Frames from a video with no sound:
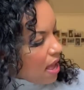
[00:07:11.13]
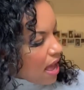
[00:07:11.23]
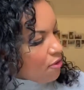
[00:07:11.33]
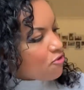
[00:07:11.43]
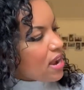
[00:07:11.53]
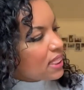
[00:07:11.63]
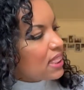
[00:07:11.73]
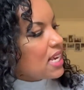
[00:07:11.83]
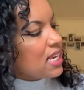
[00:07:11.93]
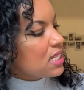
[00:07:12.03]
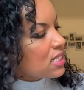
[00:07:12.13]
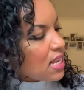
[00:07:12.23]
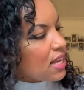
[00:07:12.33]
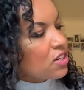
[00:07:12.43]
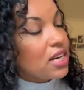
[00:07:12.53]
I've read this,
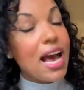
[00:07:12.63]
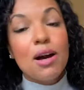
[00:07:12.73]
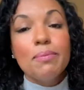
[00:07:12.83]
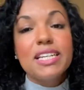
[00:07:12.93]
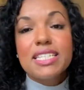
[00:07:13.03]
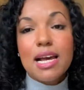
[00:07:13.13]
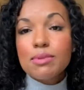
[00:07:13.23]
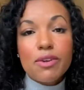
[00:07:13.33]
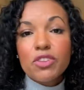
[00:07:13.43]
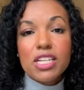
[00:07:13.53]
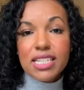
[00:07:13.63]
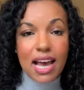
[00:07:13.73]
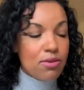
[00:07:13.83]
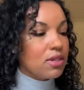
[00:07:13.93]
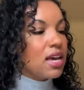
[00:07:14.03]
I don't know how many times, I've lost
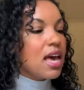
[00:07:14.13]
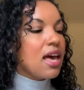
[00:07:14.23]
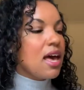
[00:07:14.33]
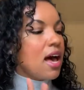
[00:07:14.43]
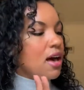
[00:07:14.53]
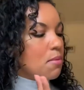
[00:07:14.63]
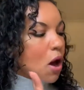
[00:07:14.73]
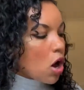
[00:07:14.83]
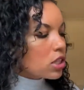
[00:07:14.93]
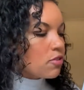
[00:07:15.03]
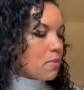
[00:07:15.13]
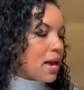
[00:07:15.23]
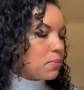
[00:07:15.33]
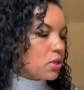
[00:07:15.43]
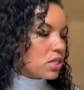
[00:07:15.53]
count. All of
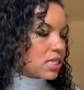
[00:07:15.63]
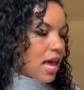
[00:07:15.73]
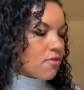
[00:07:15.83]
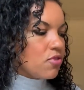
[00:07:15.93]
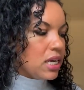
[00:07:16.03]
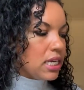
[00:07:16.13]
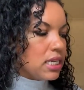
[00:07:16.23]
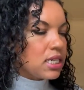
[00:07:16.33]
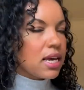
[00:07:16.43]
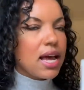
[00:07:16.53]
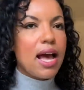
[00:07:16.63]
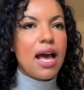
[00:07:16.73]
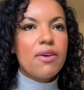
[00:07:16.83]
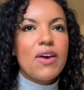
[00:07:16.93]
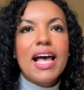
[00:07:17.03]
my books that I read,
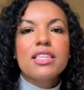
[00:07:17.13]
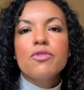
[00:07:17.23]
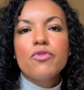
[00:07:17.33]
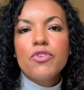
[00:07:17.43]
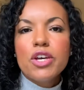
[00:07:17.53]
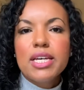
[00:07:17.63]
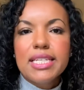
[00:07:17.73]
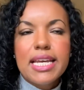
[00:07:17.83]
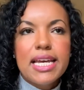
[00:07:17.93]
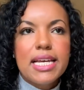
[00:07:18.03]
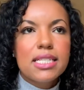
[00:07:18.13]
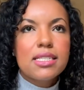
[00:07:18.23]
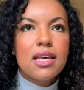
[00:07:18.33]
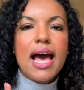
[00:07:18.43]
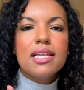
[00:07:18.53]
I've had them for
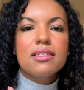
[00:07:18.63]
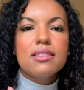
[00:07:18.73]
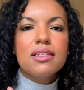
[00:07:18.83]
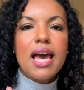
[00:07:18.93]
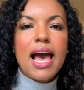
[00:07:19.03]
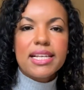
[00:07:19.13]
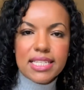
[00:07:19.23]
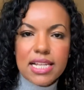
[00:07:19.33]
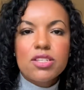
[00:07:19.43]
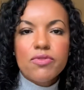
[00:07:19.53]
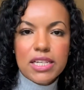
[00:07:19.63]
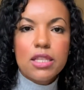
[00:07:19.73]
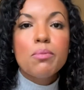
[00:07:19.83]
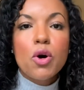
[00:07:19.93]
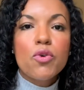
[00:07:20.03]
years and I tend to read
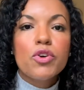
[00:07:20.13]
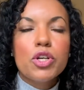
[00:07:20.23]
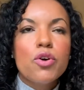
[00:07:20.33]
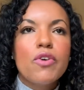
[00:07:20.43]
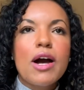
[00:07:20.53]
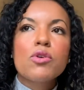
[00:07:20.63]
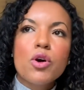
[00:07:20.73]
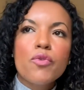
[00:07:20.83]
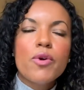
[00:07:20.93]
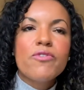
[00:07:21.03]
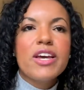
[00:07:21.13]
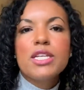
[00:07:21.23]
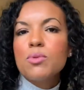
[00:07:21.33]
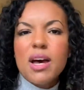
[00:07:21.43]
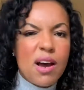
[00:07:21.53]
them over and over. I'll go through a
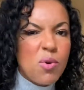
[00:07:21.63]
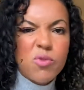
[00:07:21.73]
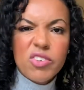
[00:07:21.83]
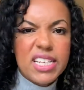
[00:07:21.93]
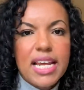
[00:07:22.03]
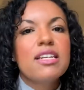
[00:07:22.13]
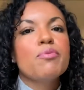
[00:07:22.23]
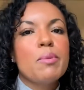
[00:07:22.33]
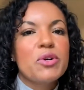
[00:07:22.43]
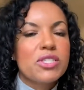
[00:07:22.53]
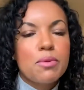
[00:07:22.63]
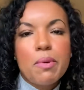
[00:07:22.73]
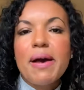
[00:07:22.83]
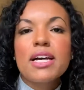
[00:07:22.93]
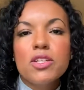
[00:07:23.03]
phase where I won't read any of my books. I'll be
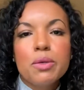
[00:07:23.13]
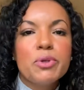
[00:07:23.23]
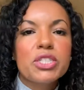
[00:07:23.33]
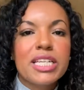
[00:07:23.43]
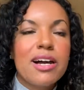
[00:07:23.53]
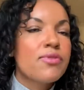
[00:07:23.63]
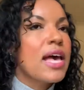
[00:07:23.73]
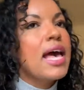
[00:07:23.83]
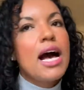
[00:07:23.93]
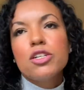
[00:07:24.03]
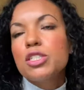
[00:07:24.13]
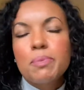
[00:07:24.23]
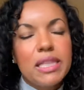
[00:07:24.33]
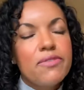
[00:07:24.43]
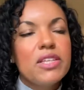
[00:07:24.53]
back on the bookshelf. I'll just
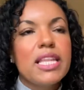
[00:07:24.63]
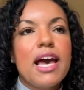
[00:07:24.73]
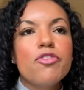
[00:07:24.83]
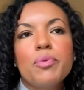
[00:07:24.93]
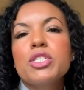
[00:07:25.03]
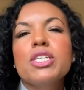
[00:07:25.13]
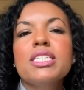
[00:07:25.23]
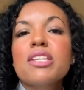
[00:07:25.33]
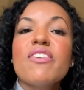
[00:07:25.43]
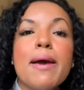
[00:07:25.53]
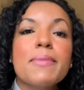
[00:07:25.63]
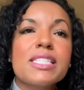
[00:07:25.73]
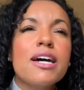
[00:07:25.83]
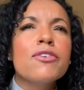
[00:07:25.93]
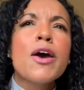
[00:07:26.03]
be living life. But as soon as I find
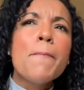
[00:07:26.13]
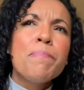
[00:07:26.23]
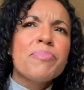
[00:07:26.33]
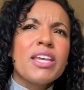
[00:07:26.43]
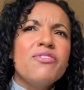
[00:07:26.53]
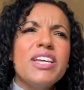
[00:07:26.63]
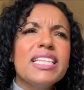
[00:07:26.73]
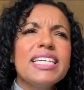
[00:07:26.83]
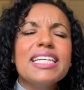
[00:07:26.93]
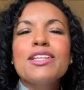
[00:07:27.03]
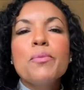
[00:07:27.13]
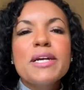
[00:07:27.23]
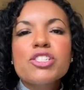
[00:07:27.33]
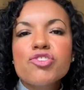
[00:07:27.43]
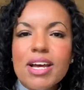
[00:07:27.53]
myself feeling a little
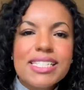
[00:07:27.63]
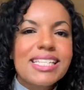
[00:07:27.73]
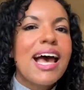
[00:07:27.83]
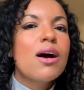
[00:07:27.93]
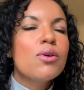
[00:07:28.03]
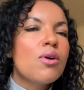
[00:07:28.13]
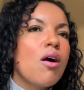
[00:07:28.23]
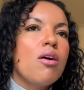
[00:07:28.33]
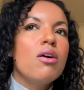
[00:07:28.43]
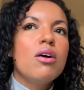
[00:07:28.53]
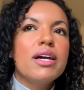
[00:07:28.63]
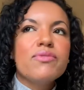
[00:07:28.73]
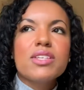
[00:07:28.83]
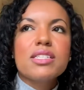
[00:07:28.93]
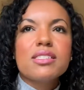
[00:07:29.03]
bit stressed out, or
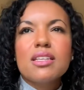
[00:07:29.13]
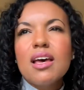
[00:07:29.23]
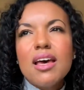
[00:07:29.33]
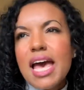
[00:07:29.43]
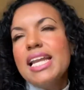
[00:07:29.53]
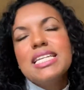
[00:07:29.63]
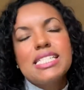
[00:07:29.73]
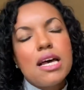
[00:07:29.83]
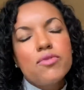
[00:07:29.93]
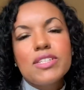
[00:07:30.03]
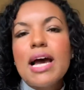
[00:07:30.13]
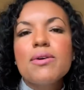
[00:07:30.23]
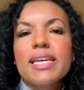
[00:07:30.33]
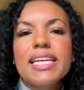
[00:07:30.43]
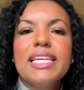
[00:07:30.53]
if there's any
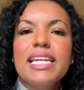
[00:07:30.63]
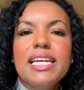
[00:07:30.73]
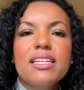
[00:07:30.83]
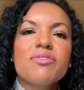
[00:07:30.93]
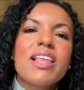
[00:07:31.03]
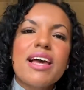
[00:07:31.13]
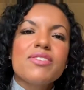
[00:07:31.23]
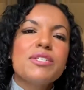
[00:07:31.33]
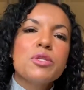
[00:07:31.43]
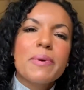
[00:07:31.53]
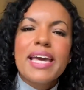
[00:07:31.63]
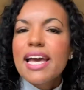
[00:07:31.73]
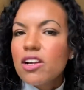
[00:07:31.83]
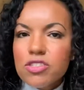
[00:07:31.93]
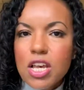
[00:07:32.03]
self-doubt kicking in, if life seems to be
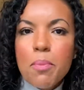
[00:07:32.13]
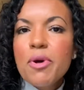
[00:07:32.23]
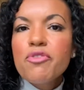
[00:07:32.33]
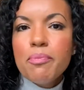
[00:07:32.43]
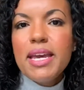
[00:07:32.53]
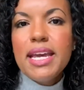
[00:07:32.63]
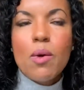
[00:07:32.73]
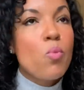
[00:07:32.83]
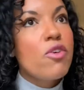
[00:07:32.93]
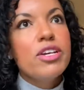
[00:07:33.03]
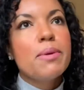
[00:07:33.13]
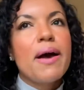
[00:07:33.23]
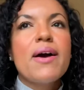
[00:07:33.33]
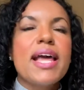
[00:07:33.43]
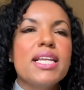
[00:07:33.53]
getting on top of me, I'm worried
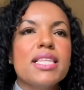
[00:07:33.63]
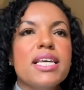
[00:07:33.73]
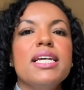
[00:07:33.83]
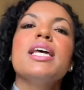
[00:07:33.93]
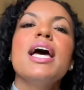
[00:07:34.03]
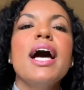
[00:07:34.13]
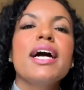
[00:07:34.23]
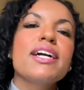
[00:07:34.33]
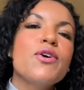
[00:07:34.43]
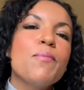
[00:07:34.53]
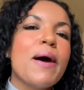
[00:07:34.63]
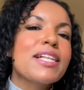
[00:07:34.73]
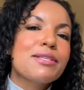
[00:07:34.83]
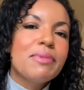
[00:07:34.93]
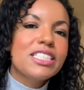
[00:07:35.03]
about anything, I go back
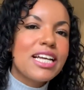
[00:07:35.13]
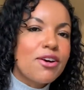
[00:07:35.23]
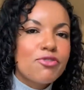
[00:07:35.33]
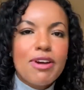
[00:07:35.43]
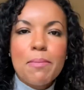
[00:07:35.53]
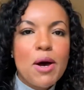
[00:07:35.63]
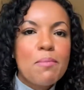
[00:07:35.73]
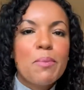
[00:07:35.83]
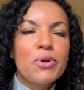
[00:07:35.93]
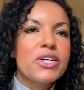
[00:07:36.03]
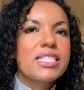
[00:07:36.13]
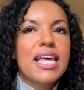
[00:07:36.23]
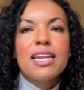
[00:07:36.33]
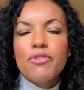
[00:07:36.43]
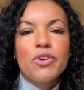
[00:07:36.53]
to my shelf, grab all my books,
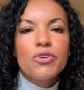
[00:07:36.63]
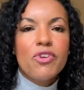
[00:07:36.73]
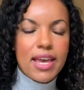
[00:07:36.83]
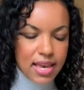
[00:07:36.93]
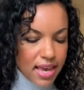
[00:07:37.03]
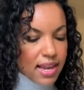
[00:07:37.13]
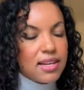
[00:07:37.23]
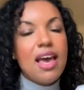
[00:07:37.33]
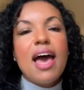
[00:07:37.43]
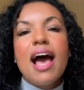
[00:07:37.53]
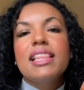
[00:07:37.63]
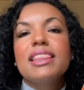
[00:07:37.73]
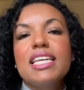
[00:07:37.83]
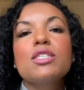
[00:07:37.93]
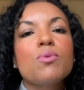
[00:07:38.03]
and I feel great again. And
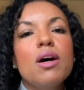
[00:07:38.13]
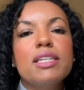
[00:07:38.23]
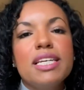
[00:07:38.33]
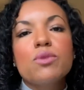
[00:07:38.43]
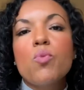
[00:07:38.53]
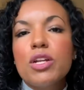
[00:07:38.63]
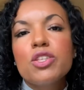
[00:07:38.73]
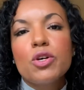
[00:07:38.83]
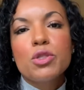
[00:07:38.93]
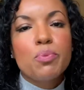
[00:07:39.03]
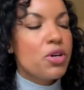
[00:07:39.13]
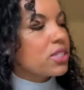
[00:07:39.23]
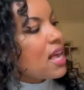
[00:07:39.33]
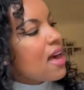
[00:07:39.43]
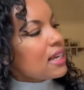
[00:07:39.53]
this one is one of those books.